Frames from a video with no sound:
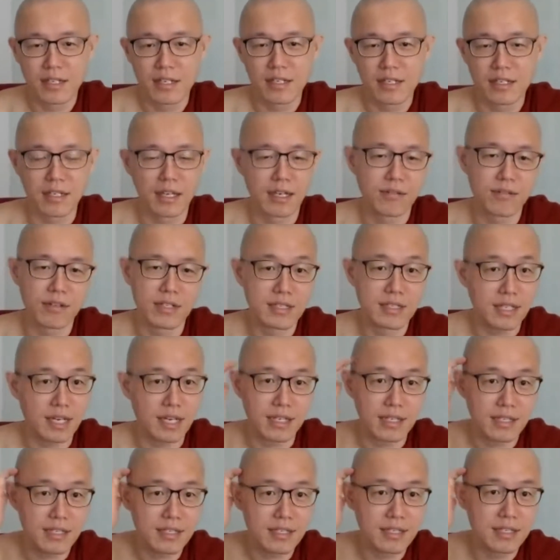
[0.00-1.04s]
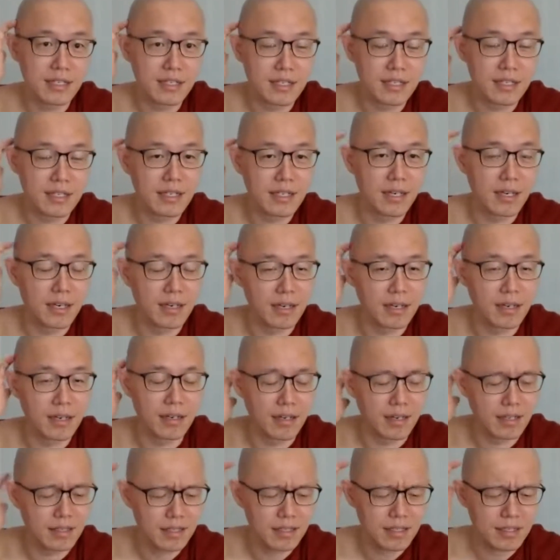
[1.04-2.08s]
They are retired.
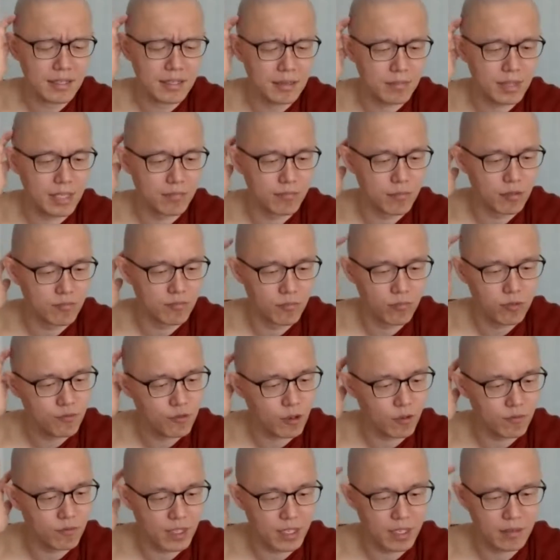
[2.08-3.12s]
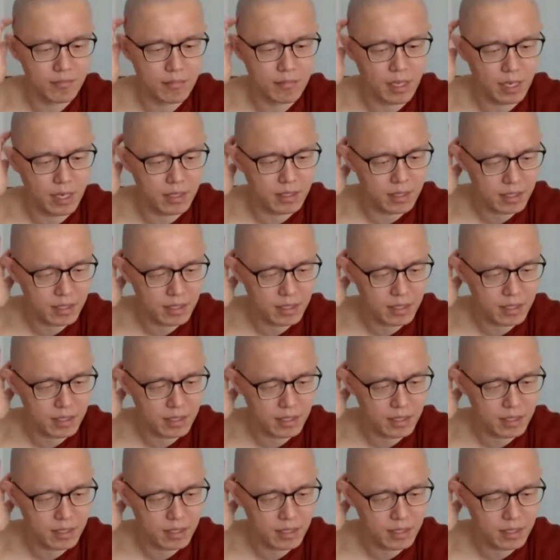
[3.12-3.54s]
I think both of them